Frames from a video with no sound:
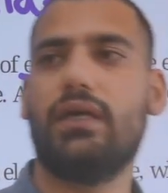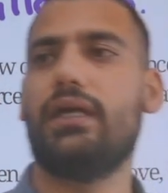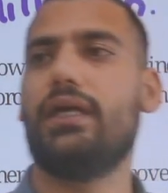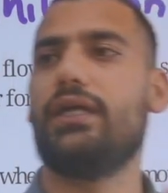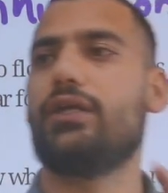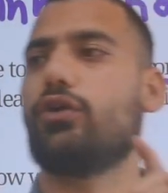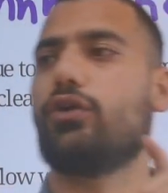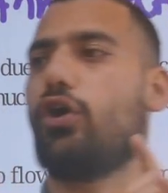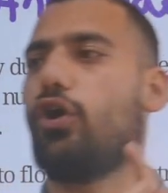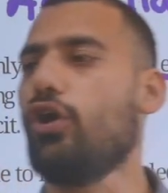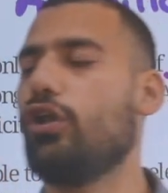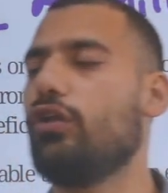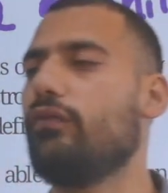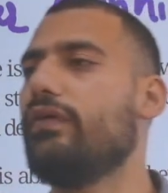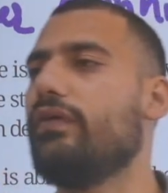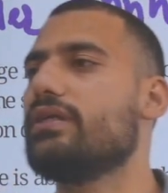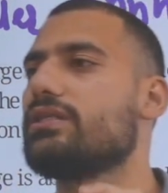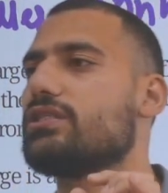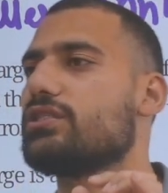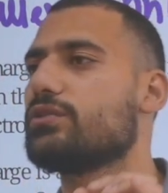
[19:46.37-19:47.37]
it
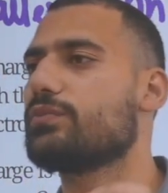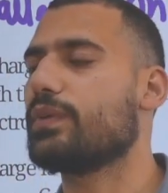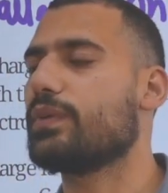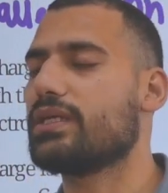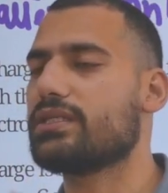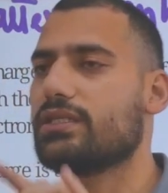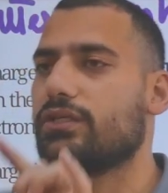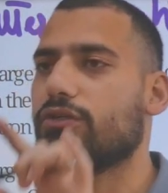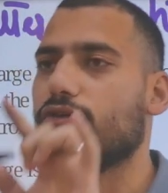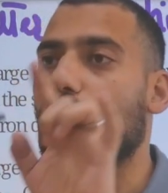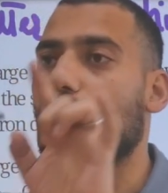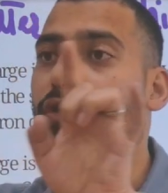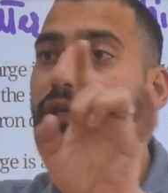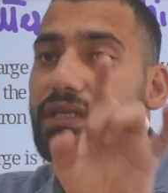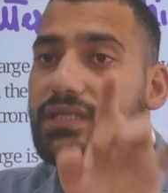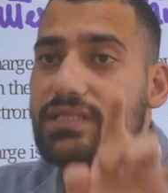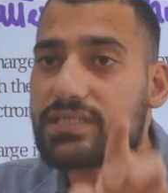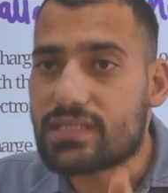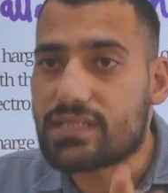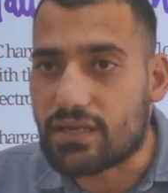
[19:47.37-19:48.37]
always is present on
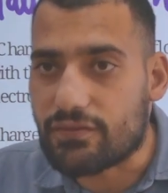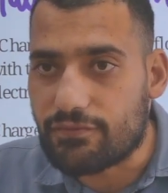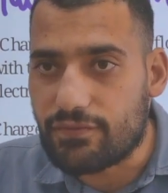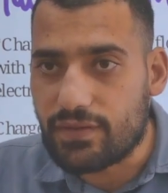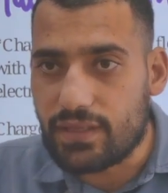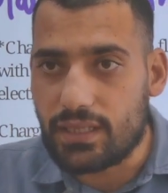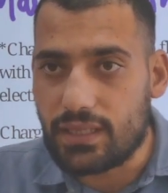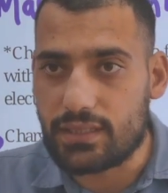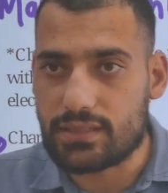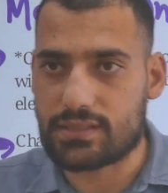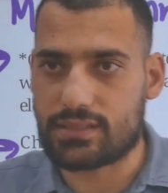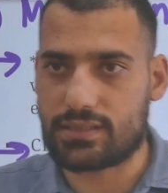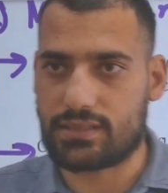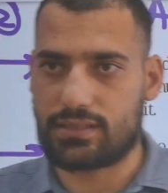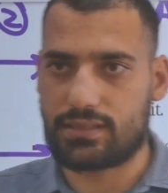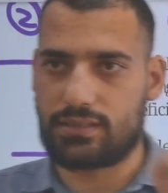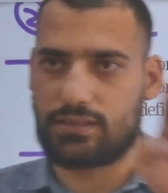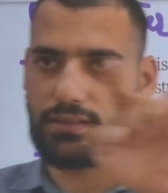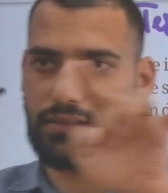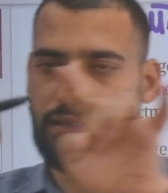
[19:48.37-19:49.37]
its
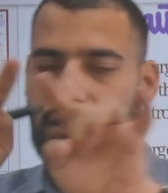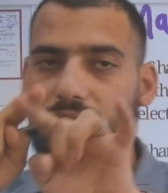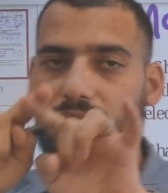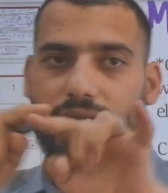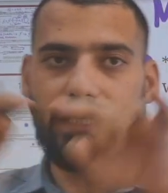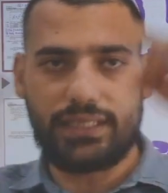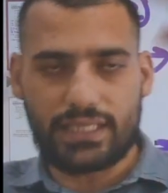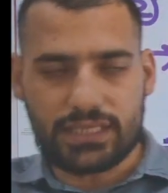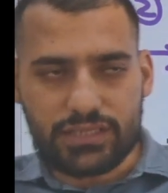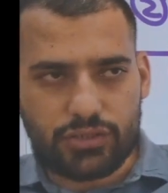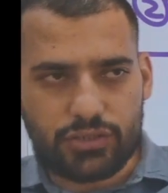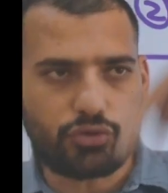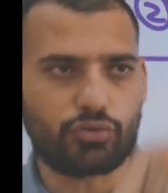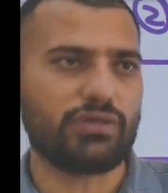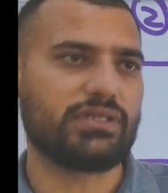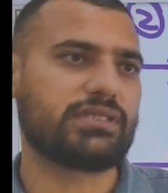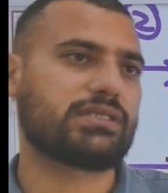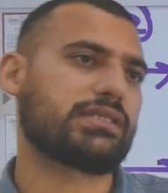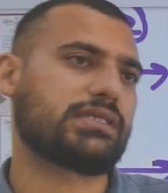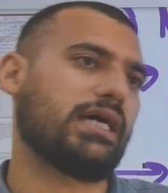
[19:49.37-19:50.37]
surface. It doesn't go
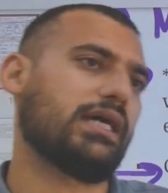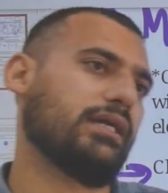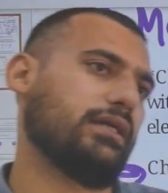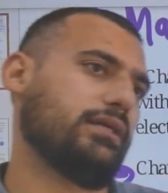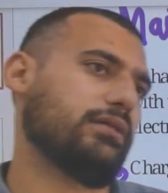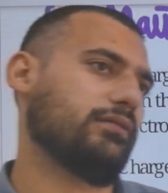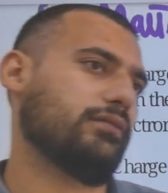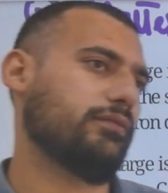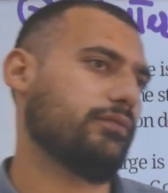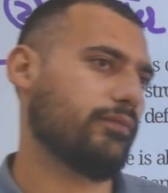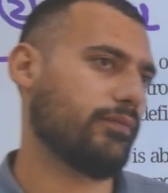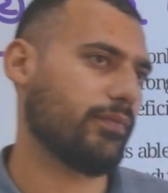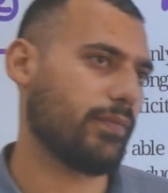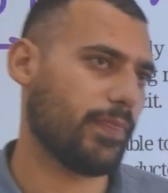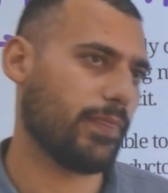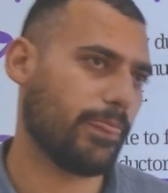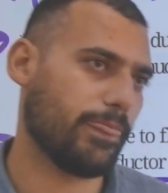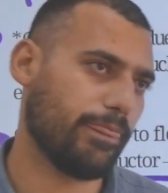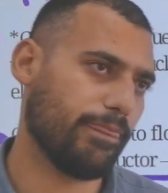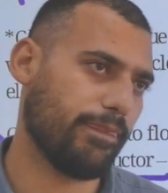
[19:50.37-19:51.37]
inside.
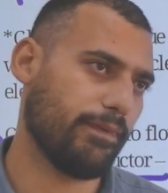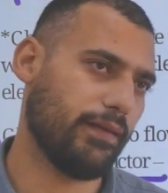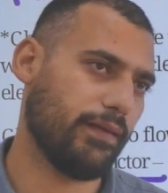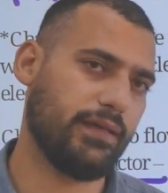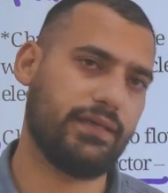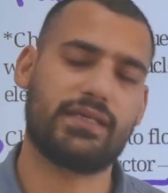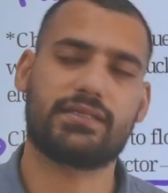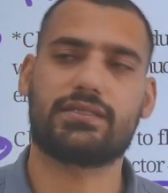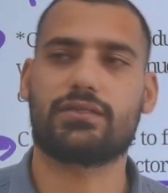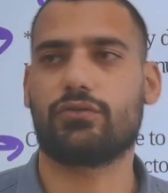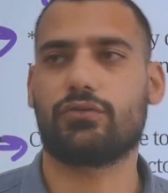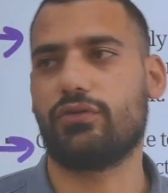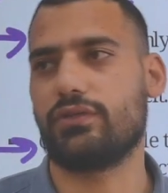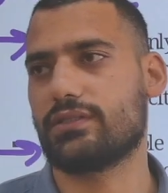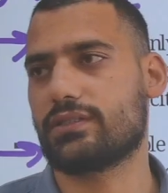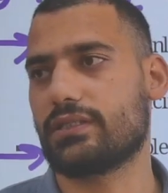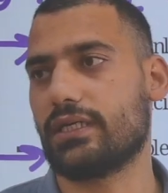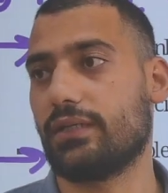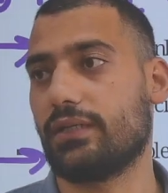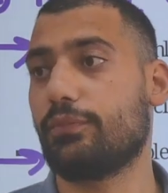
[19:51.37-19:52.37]
It doesn't go
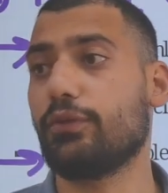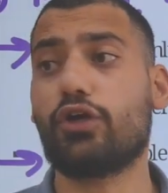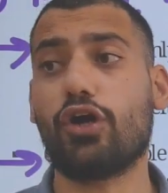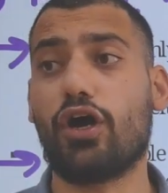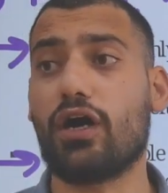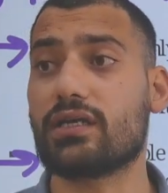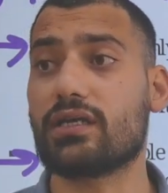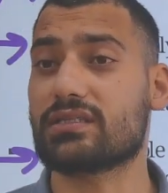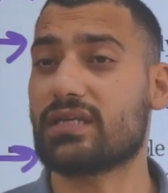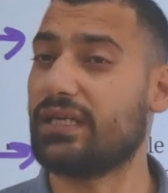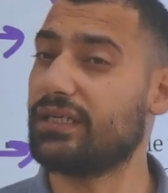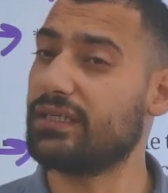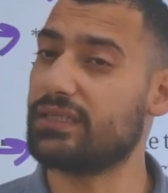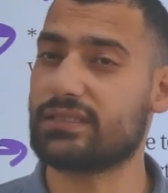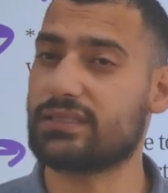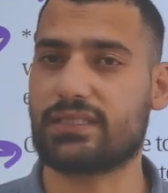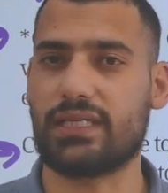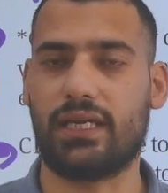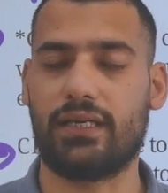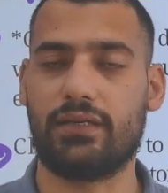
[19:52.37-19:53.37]
inside. Because,
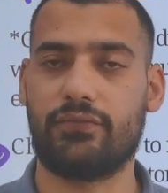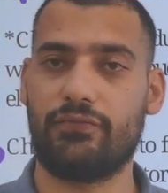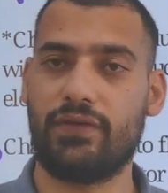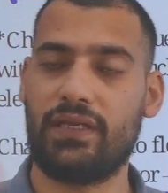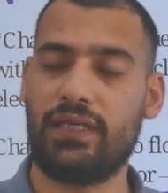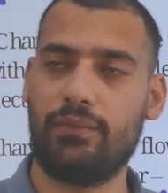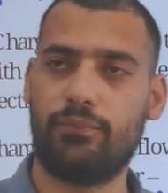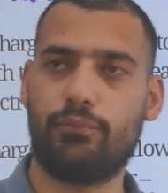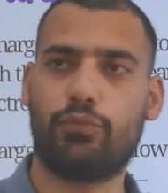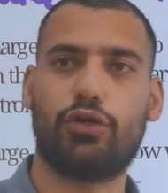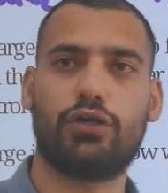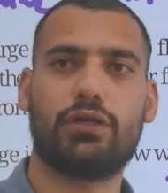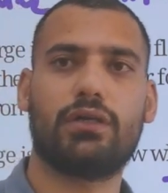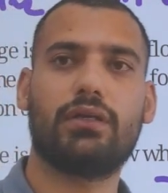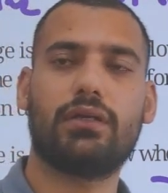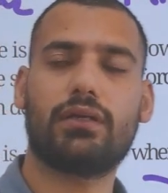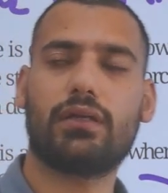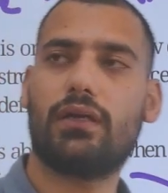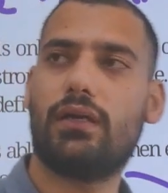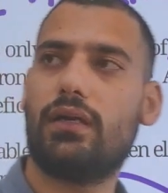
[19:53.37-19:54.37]
understand, very important.
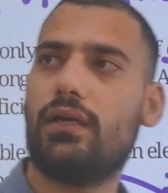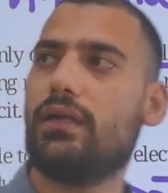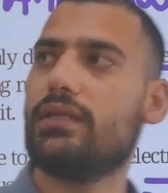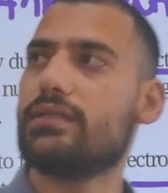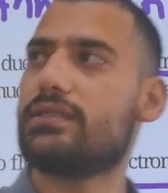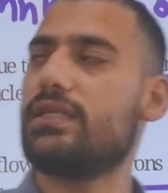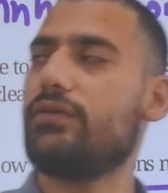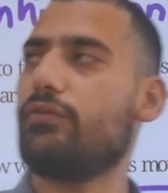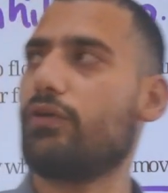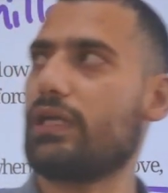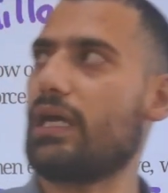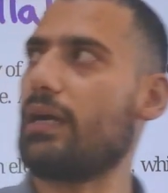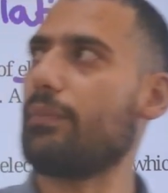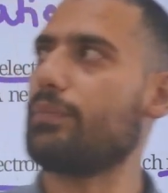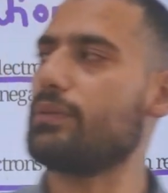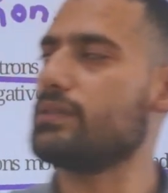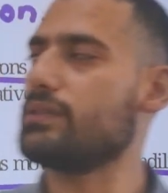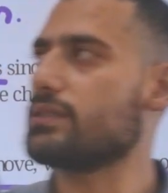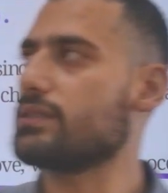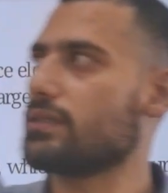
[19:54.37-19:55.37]
See what
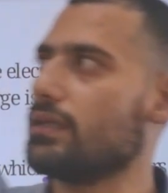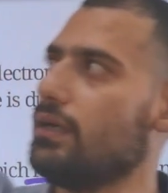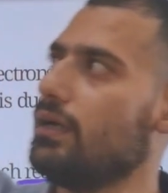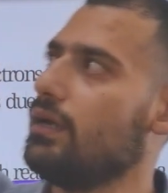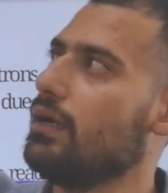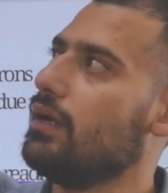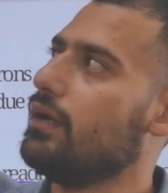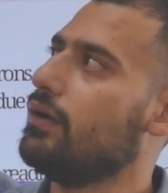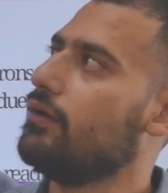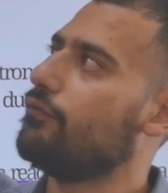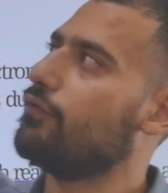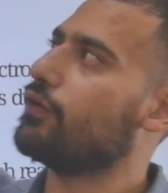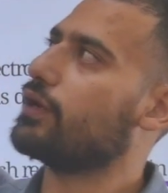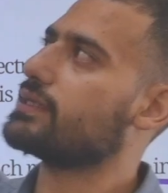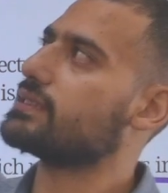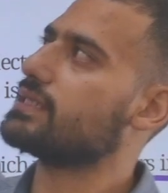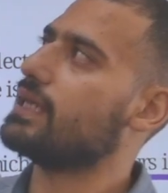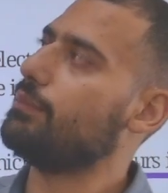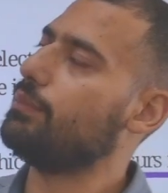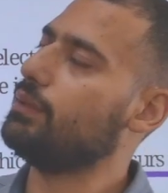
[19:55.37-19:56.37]
happens. For
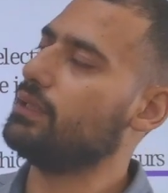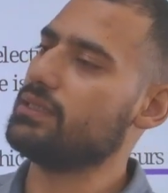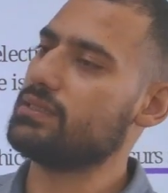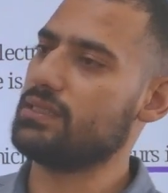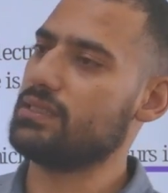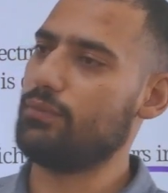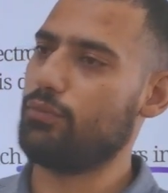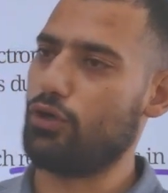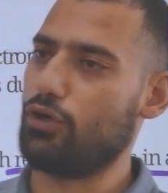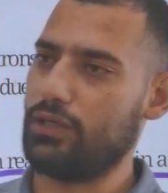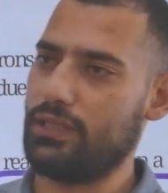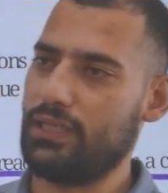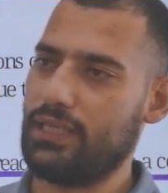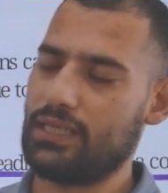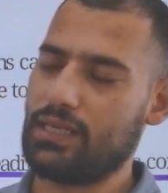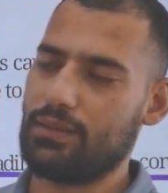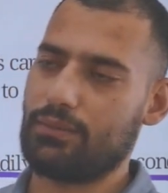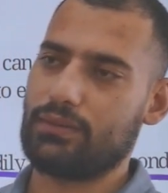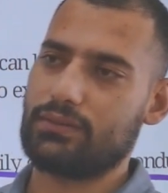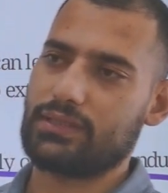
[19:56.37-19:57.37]
example, this is the body and
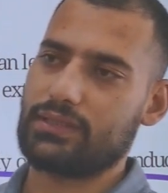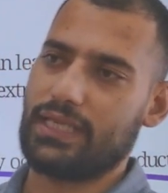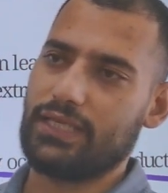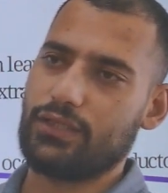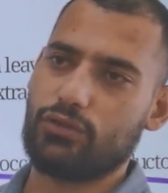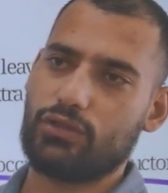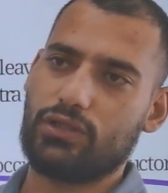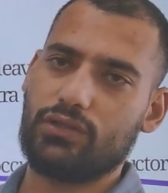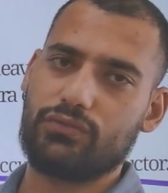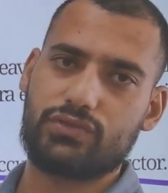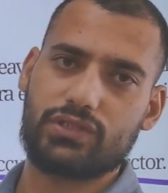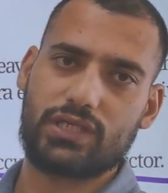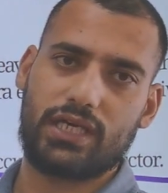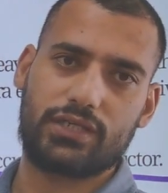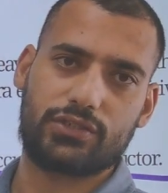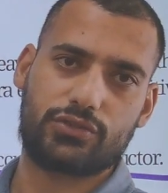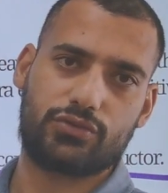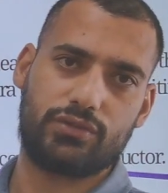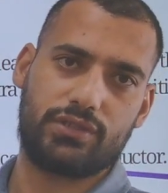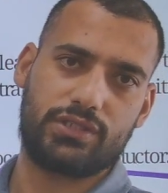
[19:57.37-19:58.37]
I'm trying to give
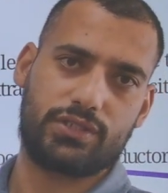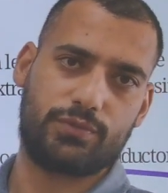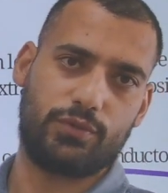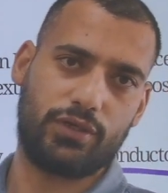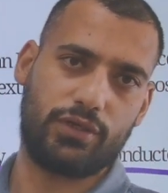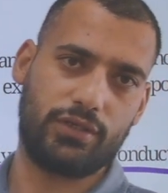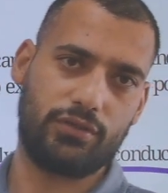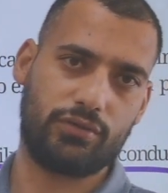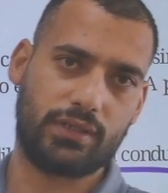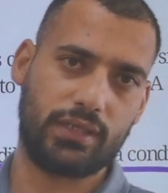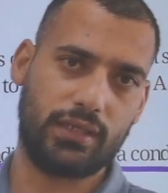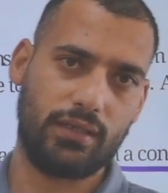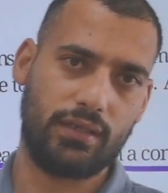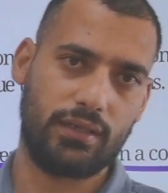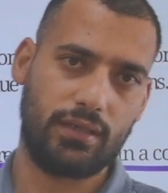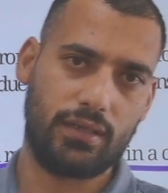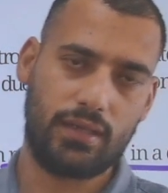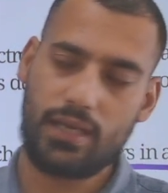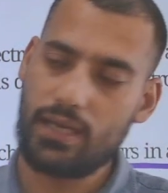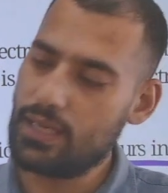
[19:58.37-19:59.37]
charge to this body, okay?
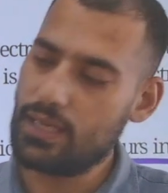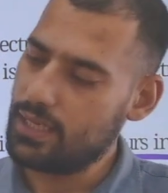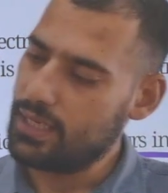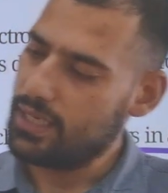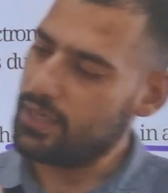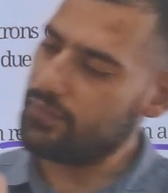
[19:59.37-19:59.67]
If